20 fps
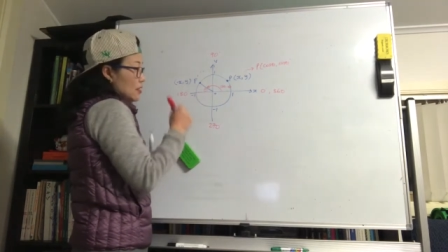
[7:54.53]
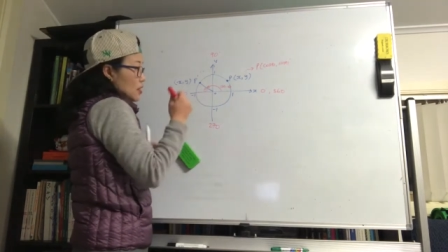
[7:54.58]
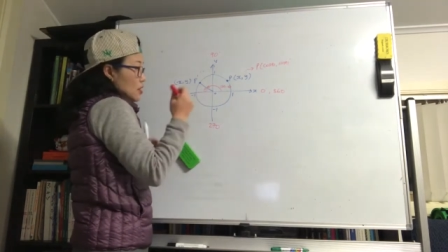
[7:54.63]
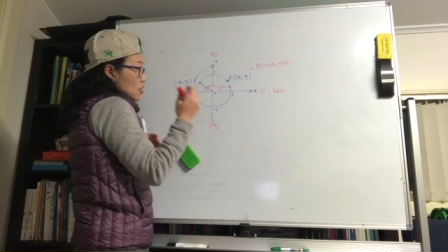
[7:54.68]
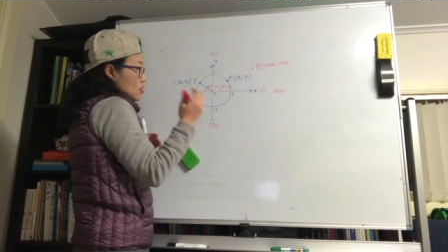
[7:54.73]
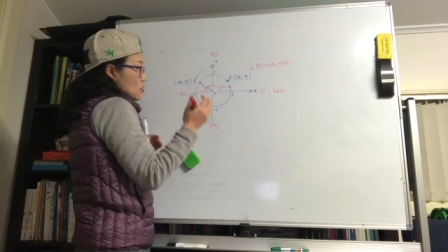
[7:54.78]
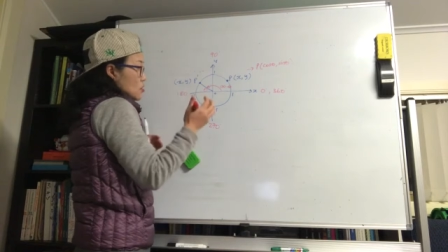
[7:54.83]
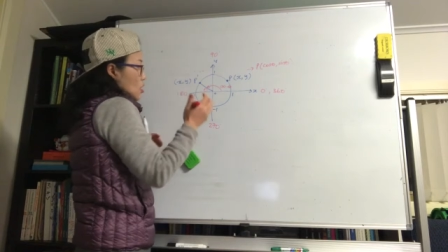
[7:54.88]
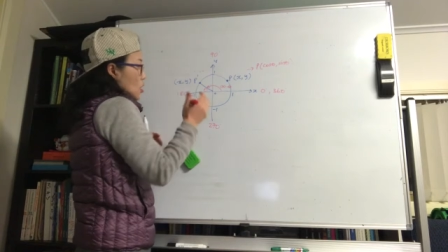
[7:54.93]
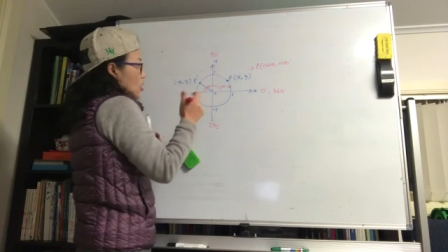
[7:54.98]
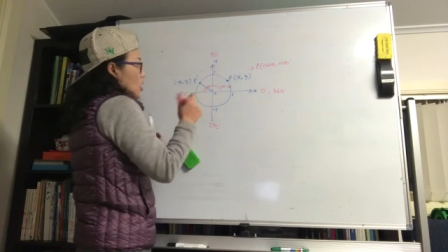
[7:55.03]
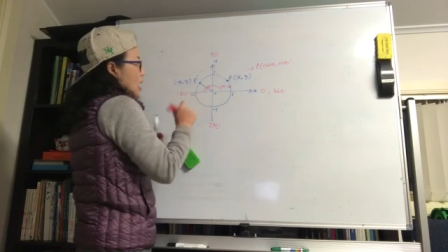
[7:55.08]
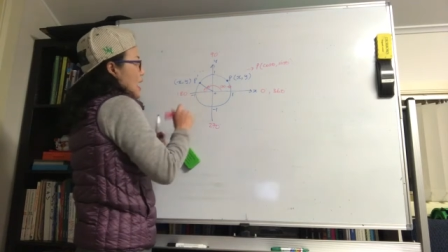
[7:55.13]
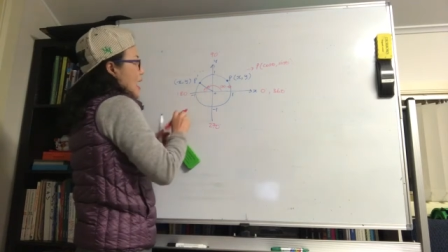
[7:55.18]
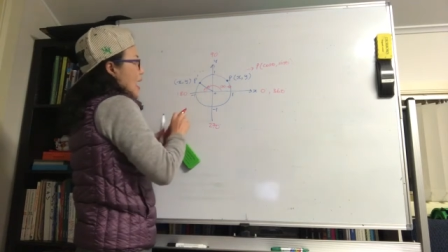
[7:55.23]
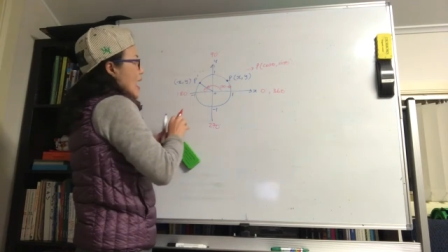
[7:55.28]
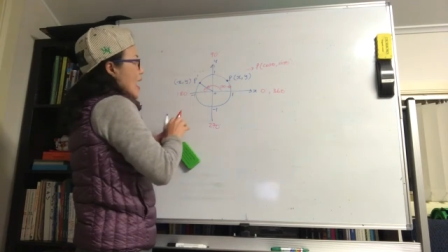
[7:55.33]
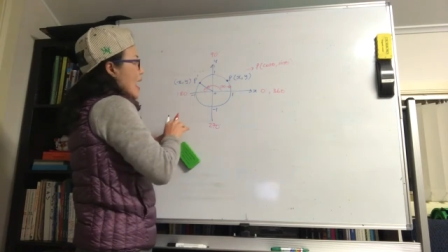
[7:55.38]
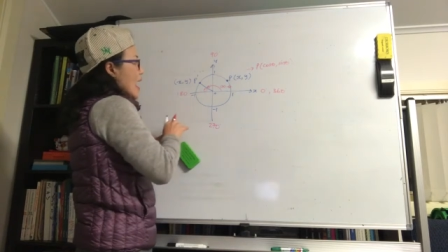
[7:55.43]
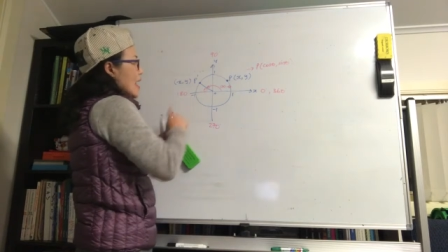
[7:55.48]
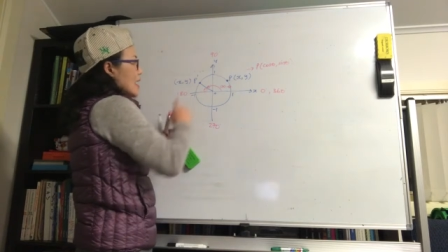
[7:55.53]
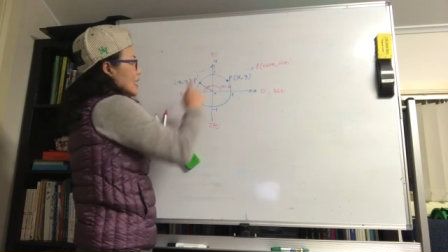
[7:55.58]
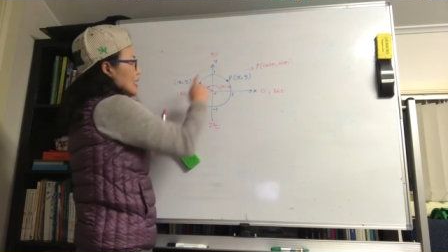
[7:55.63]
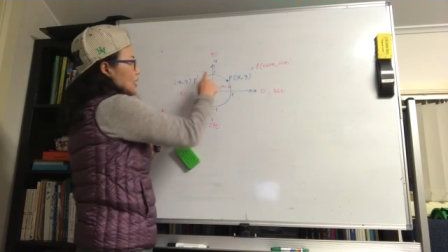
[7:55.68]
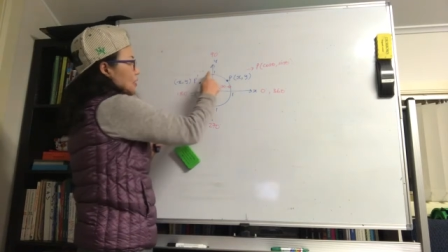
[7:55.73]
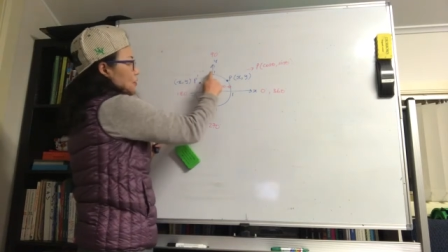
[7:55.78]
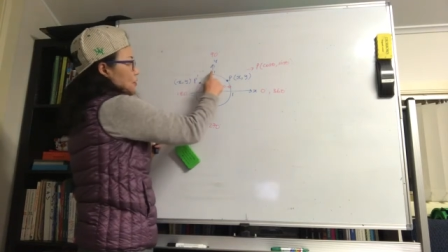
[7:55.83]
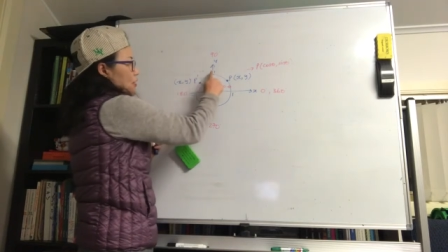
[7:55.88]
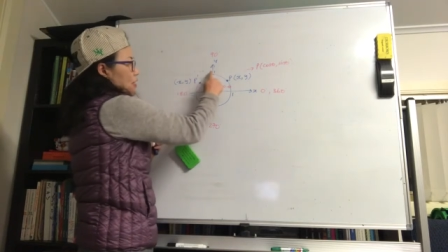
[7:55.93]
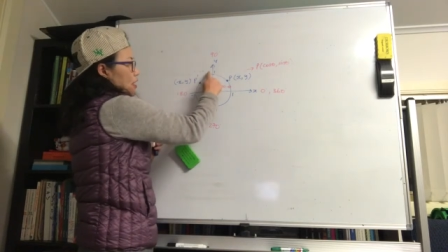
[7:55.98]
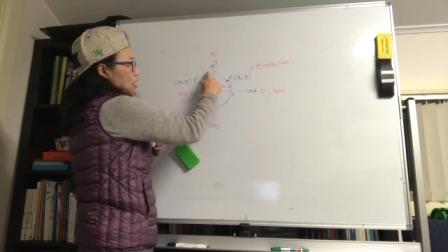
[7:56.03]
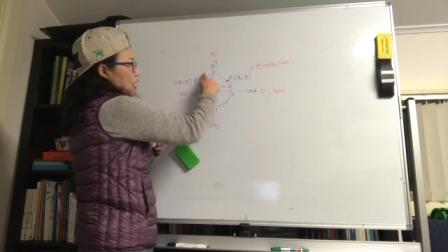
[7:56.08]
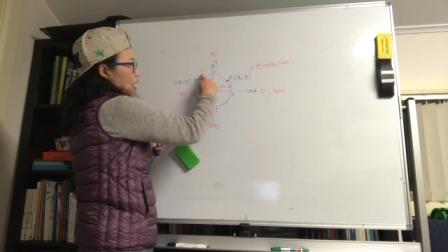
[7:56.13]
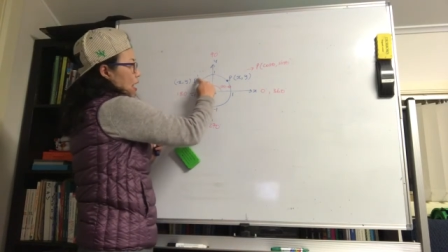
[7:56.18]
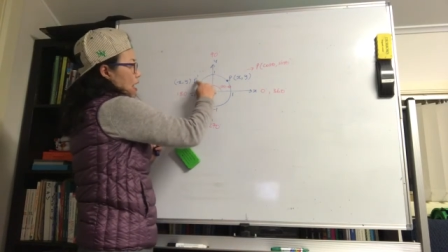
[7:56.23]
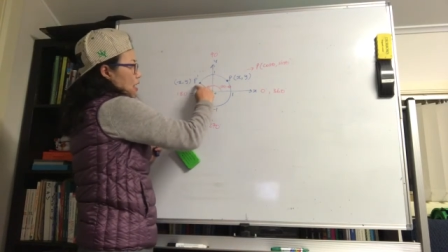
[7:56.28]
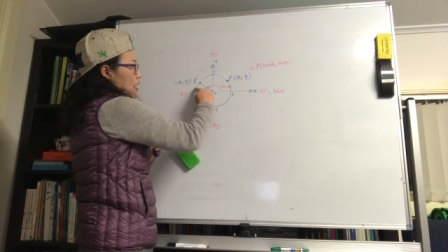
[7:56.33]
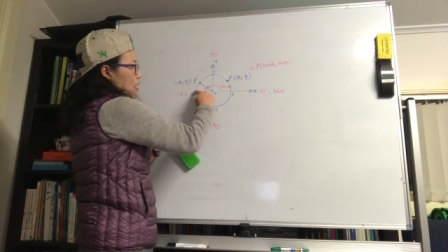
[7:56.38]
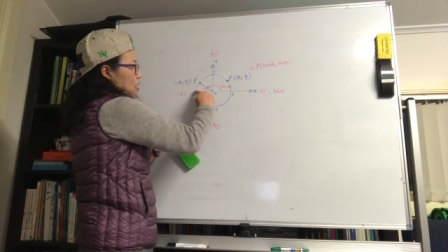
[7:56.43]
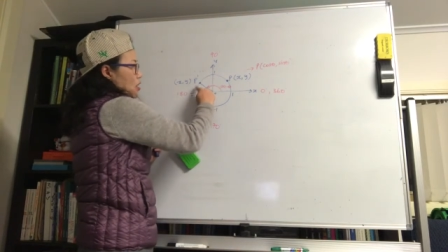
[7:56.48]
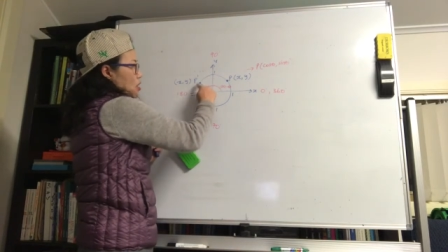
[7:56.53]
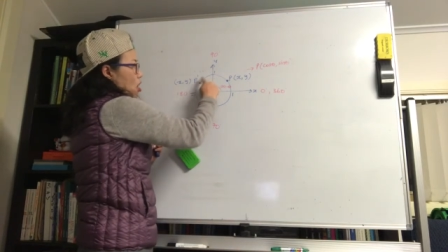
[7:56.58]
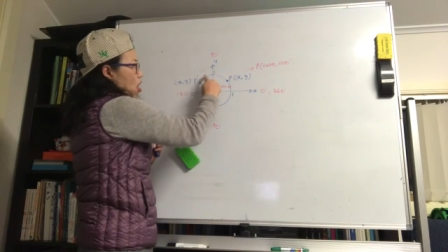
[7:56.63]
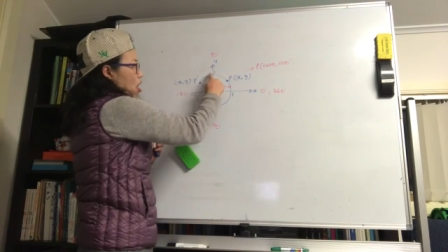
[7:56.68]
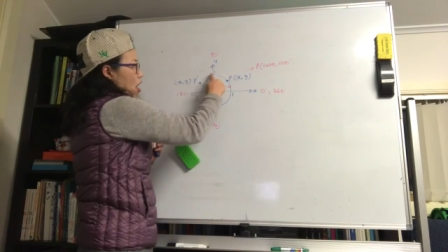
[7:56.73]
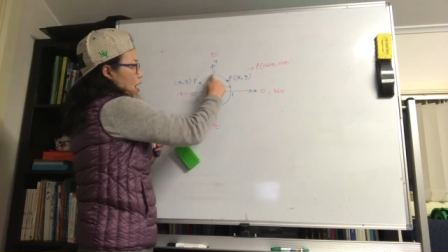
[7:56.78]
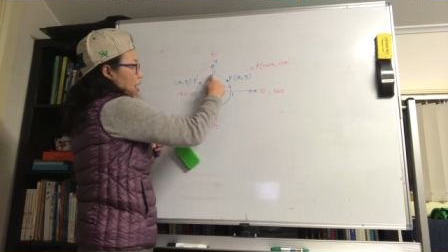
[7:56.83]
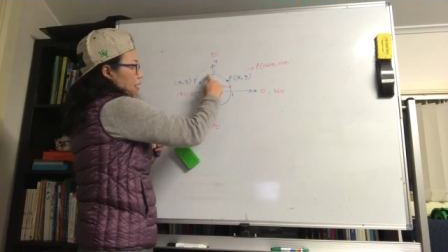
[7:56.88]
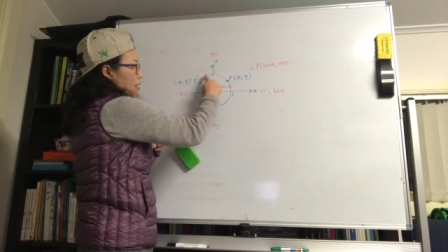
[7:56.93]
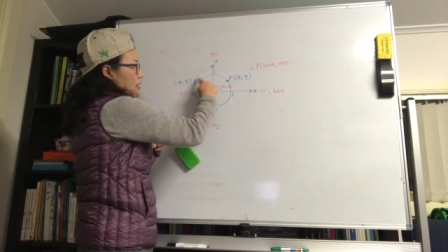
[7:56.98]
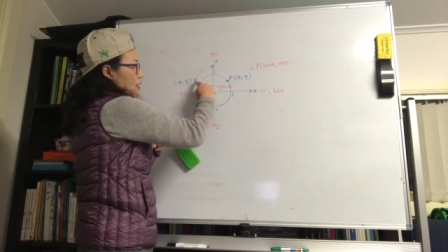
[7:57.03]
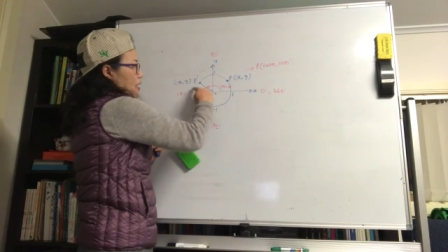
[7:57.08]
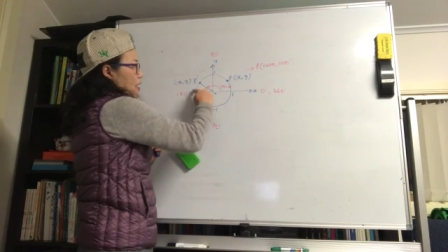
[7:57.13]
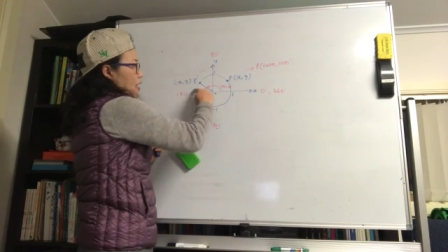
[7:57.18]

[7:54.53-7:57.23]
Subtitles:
So, any line